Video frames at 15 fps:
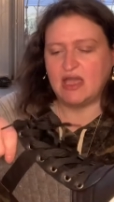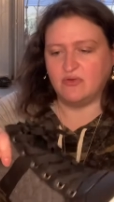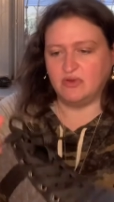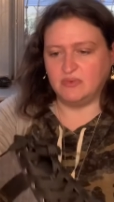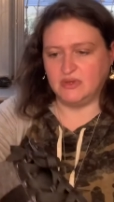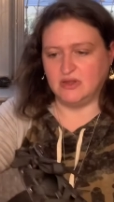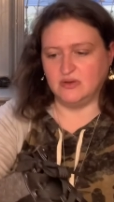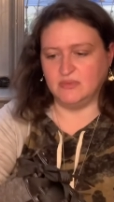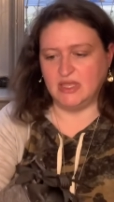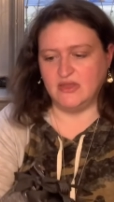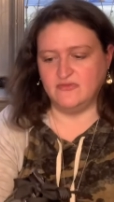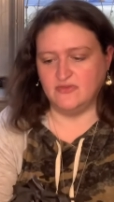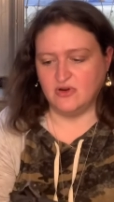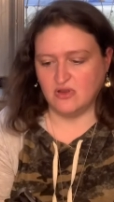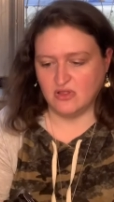rubbed on them. I got
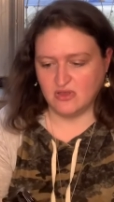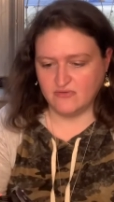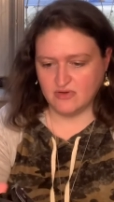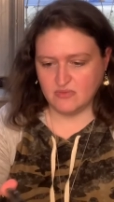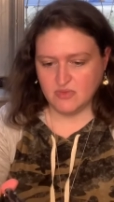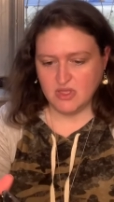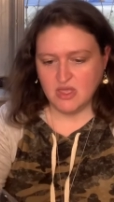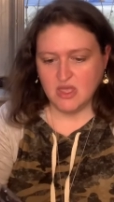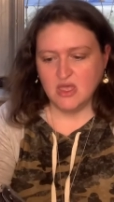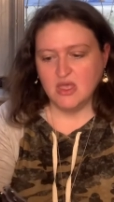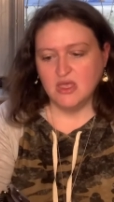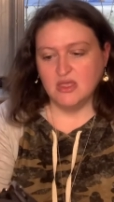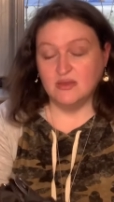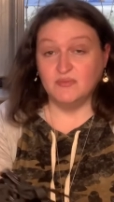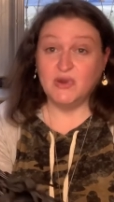fur all over them.
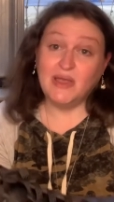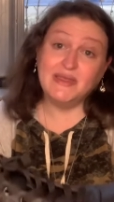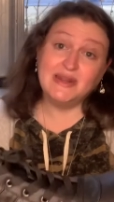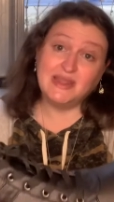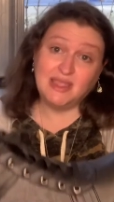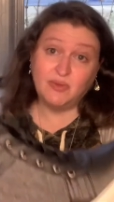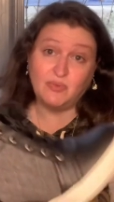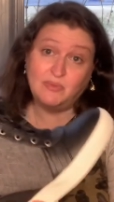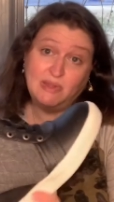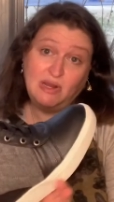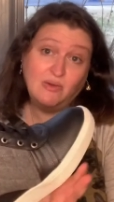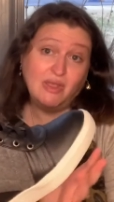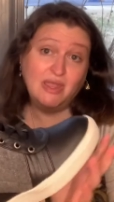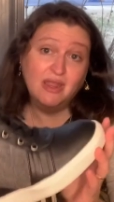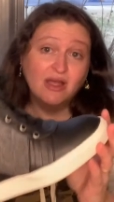Probably gonna keep them
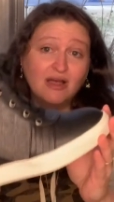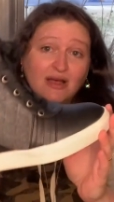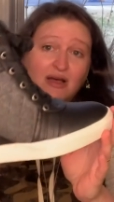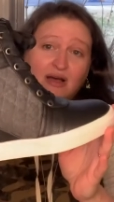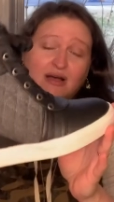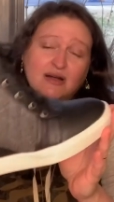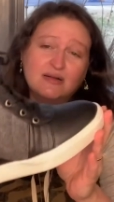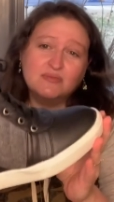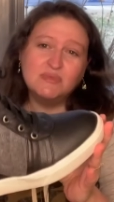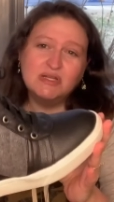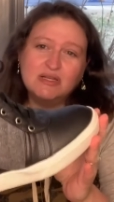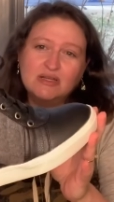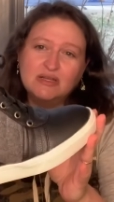anyway. Um,